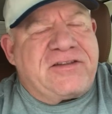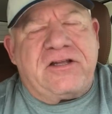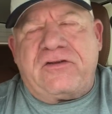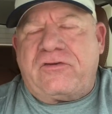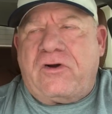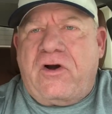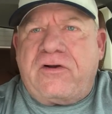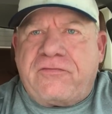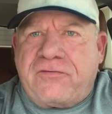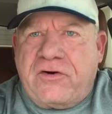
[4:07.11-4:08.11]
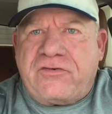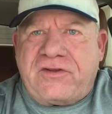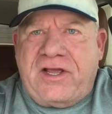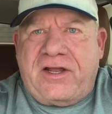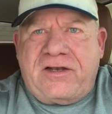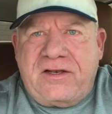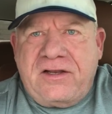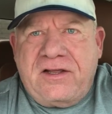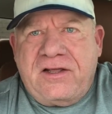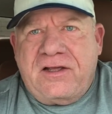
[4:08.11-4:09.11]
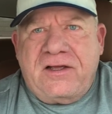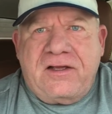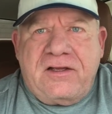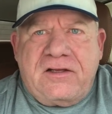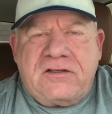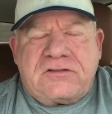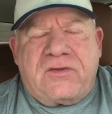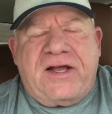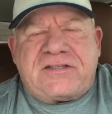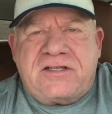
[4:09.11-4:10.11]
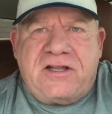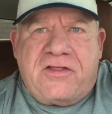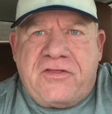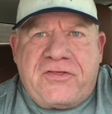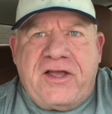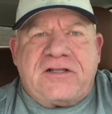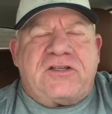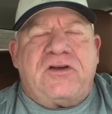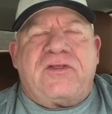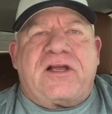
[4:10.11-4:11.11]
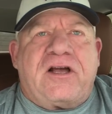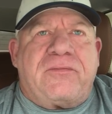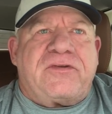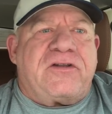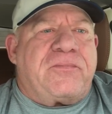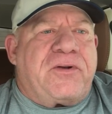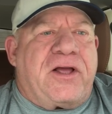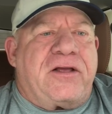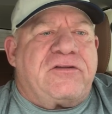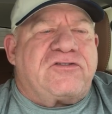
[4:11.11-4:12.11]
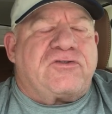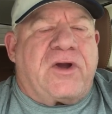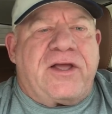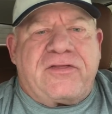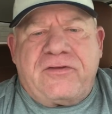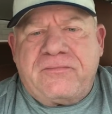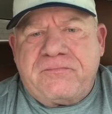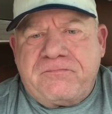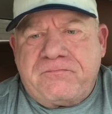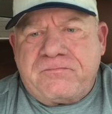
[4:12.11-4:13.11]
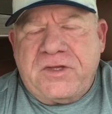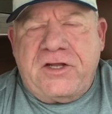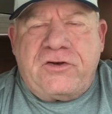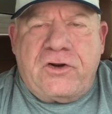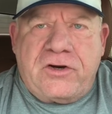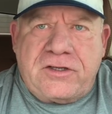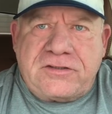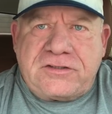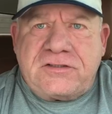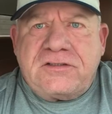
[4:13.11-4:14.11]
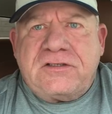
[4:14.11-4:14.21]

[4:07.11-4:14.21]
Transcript: 10 as you are in the first 10. So that's another thing too that comes into play. Strength, endurance.